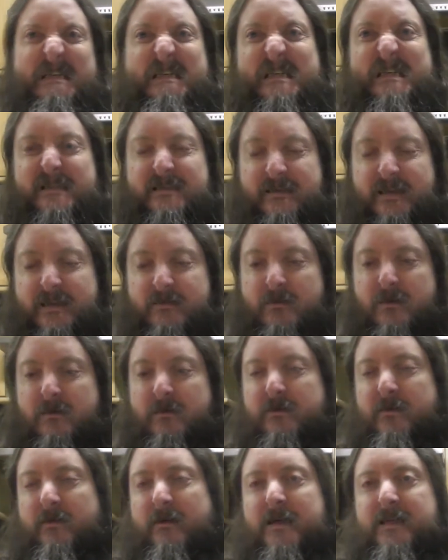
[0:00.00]
so that's what I've
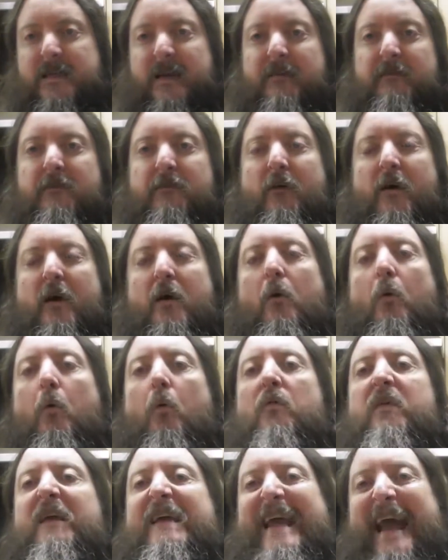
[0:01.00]
got to do. Identify
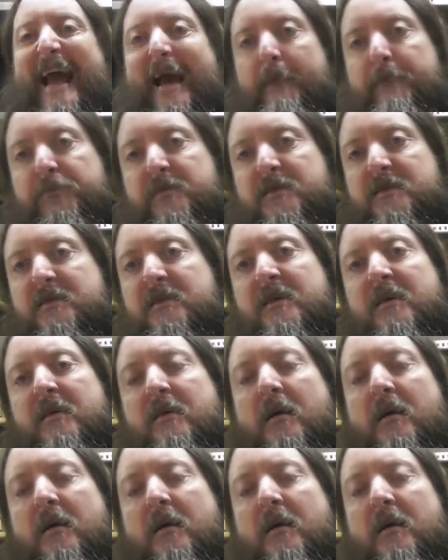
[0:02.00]
all the gaps